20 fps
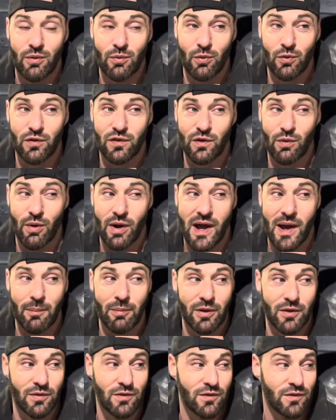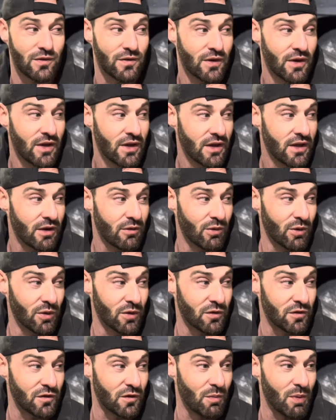We'll see what happens.
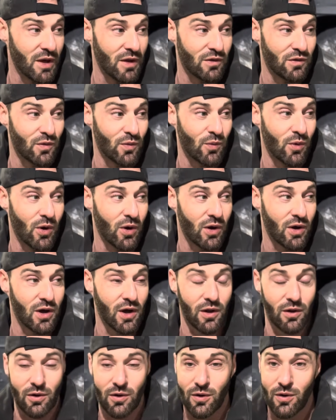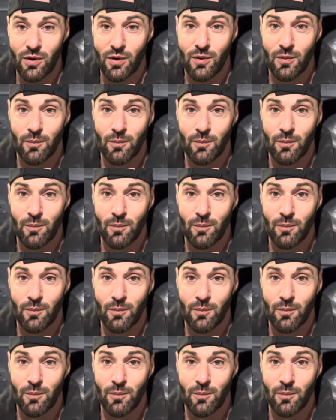Really just depends on what colour